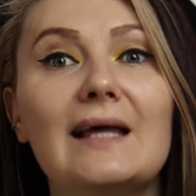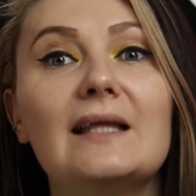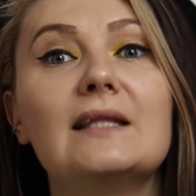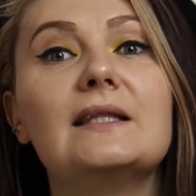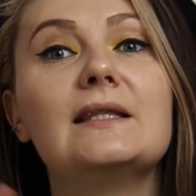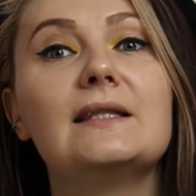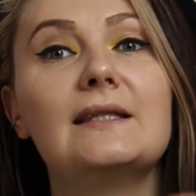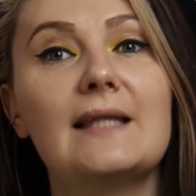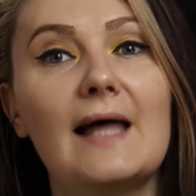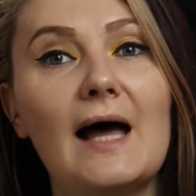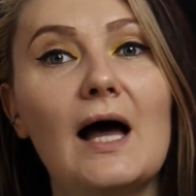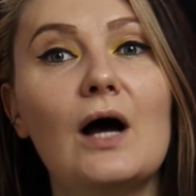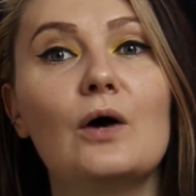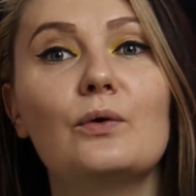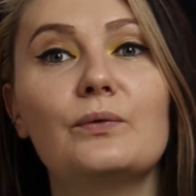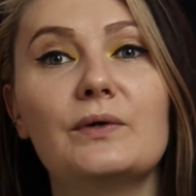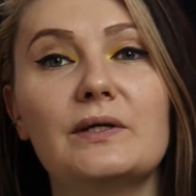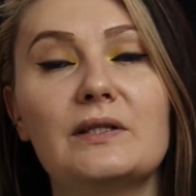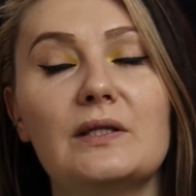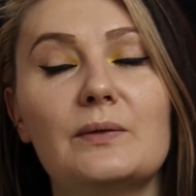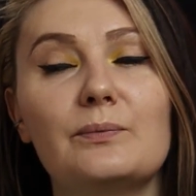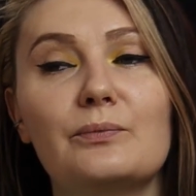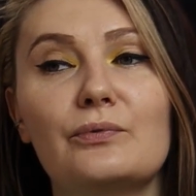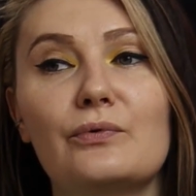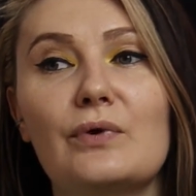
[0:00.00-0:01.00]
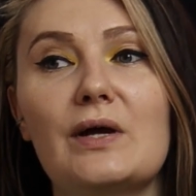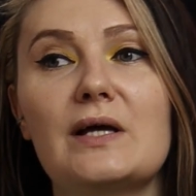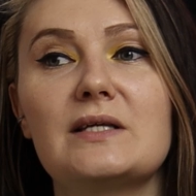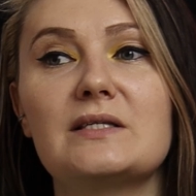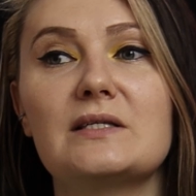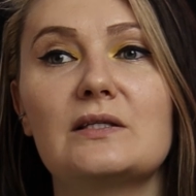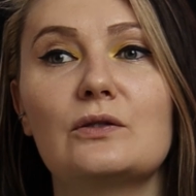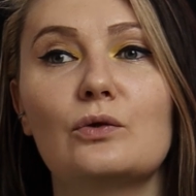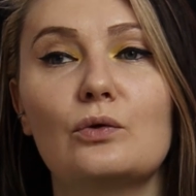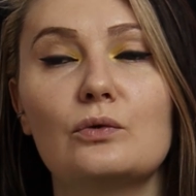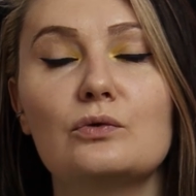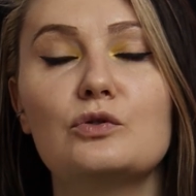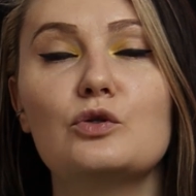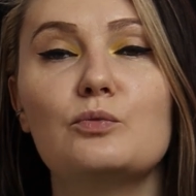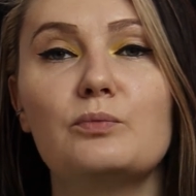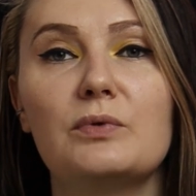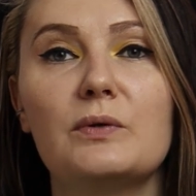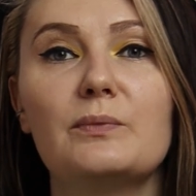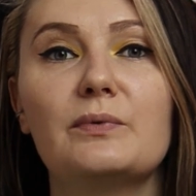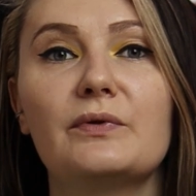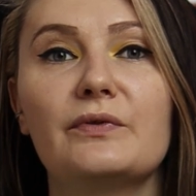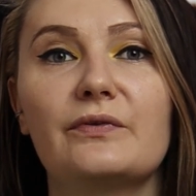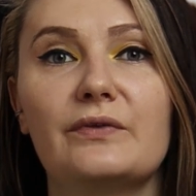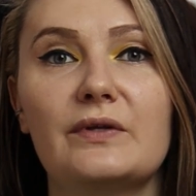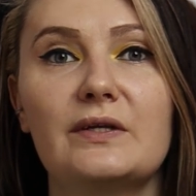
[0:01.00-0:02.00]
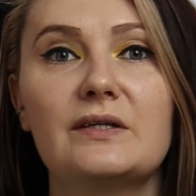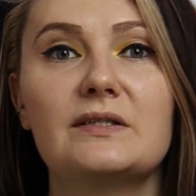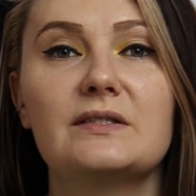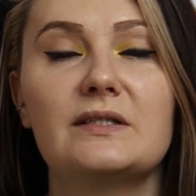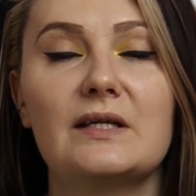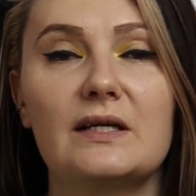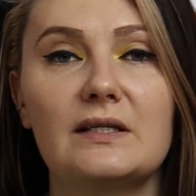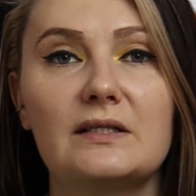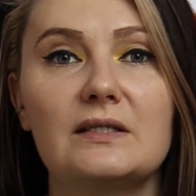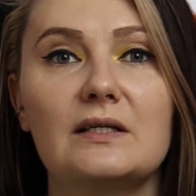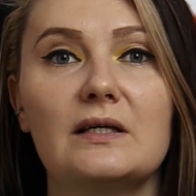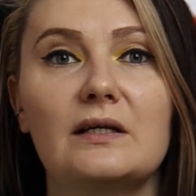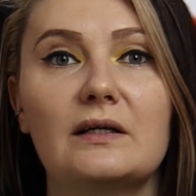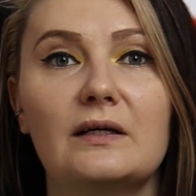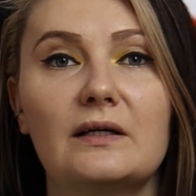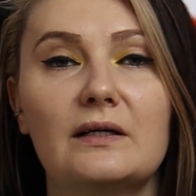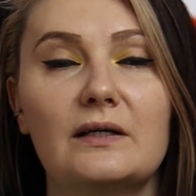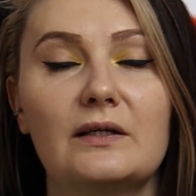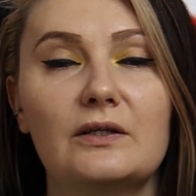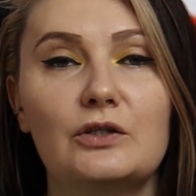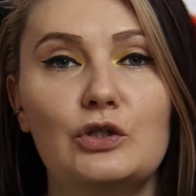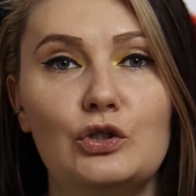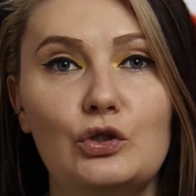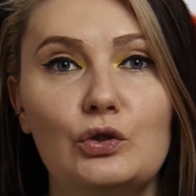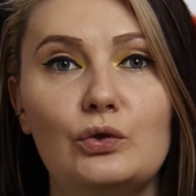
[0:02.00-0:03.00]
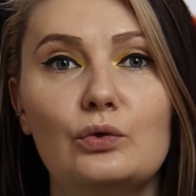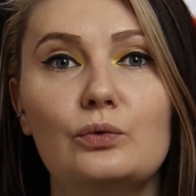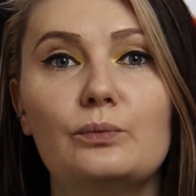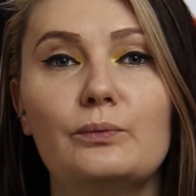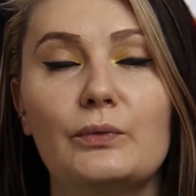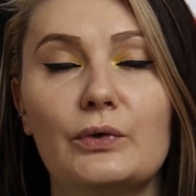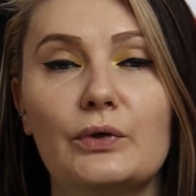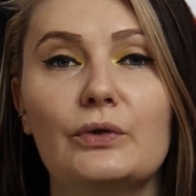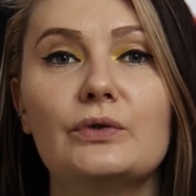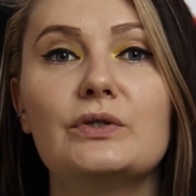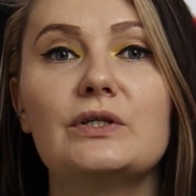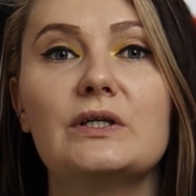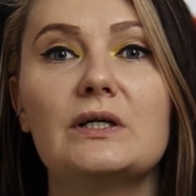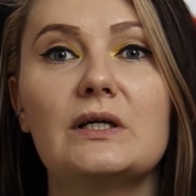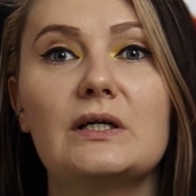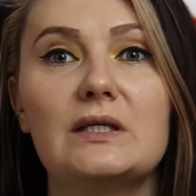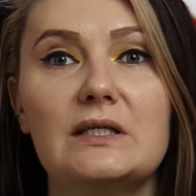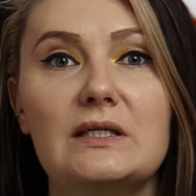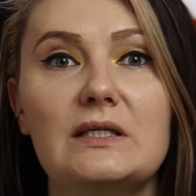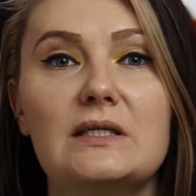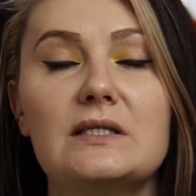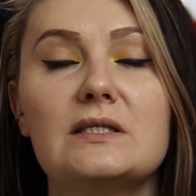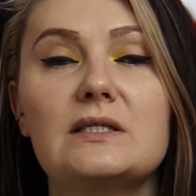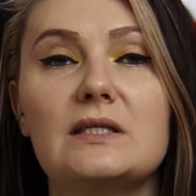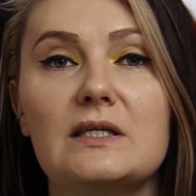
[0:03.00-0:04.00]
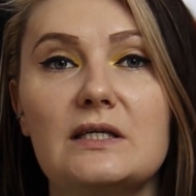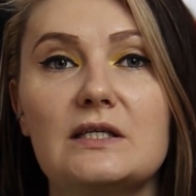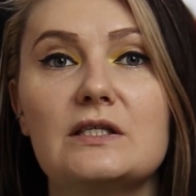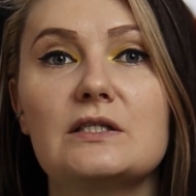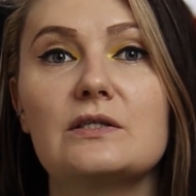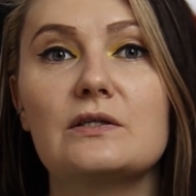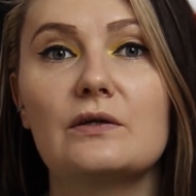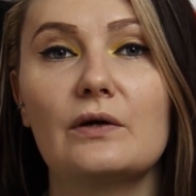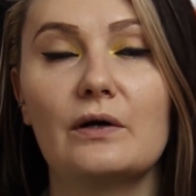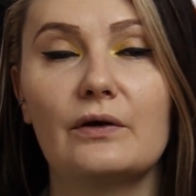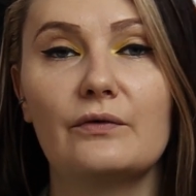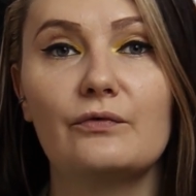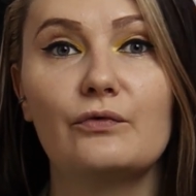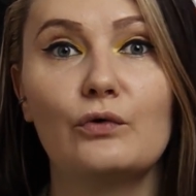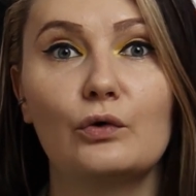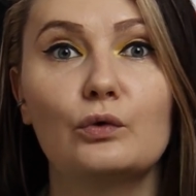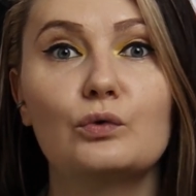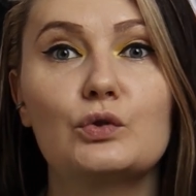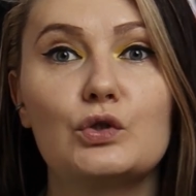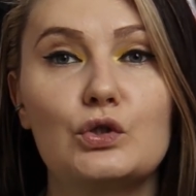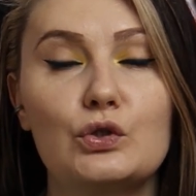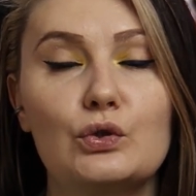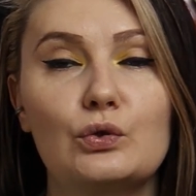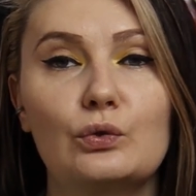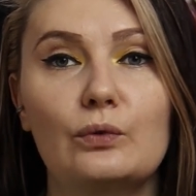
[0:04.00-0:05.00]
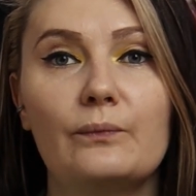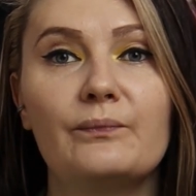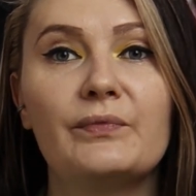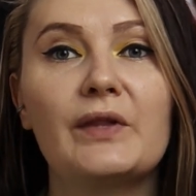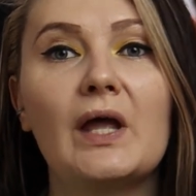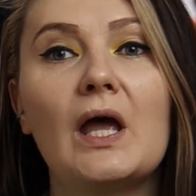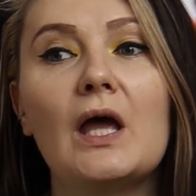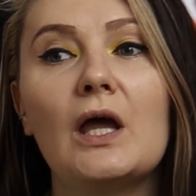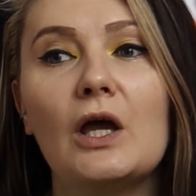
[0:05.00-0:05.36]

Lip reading: And now in the present also people think that new murder is his fault too.